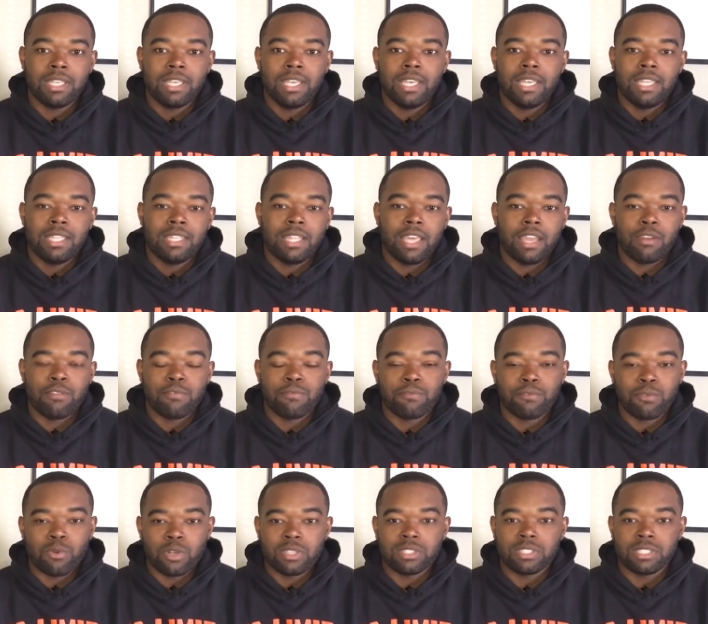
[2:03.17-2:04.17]
that
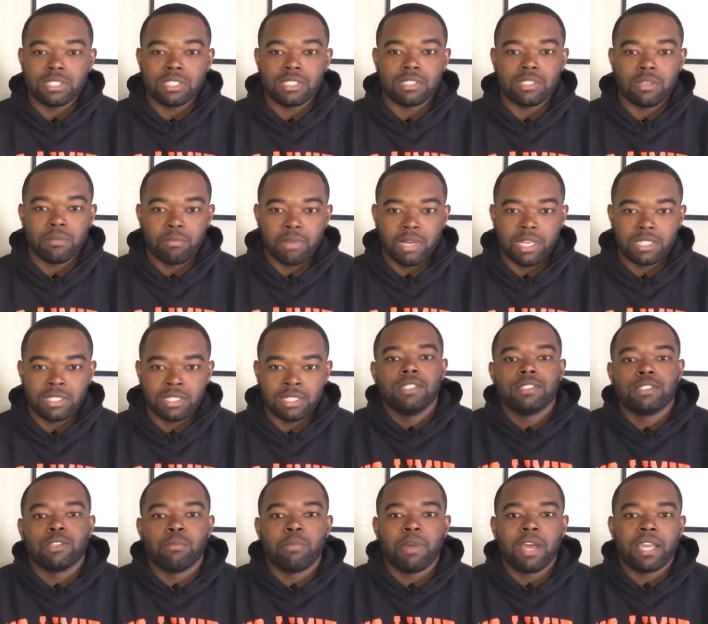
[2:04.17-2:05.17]
enforces your budget.
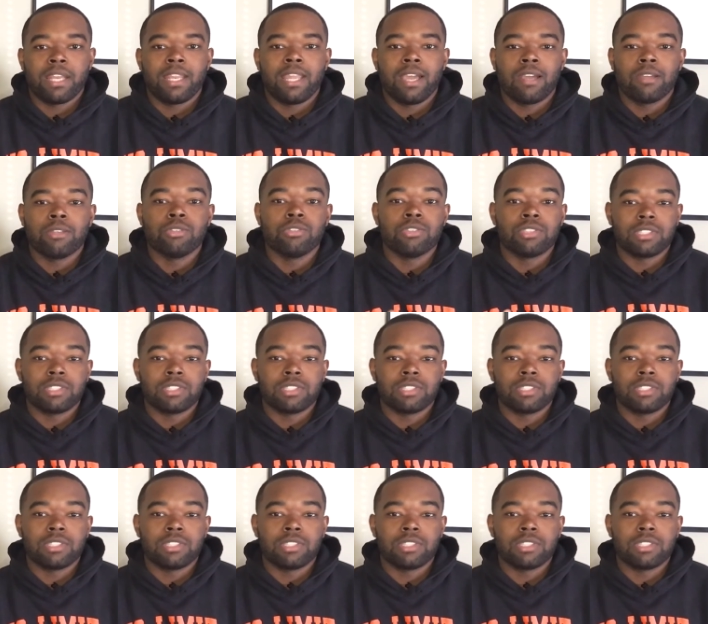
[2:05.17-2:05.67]
So by now you